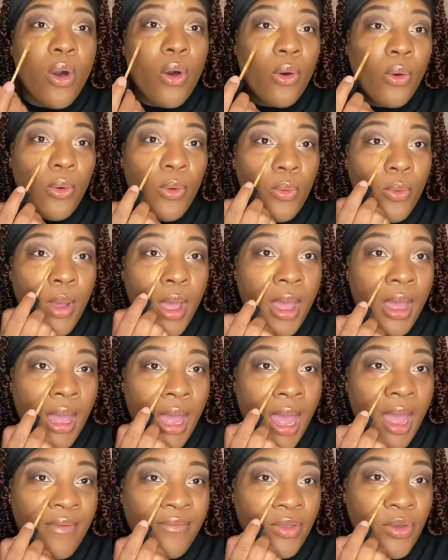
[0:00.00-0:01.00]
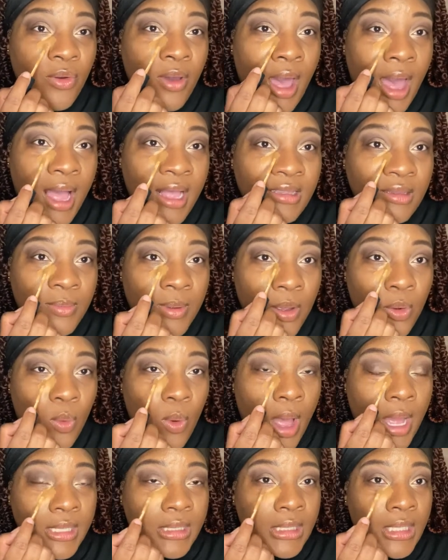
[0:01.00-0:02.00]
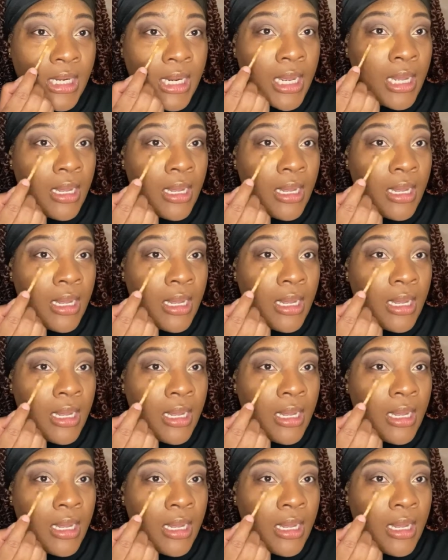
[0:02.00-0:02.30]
Ooh, have you guys been watching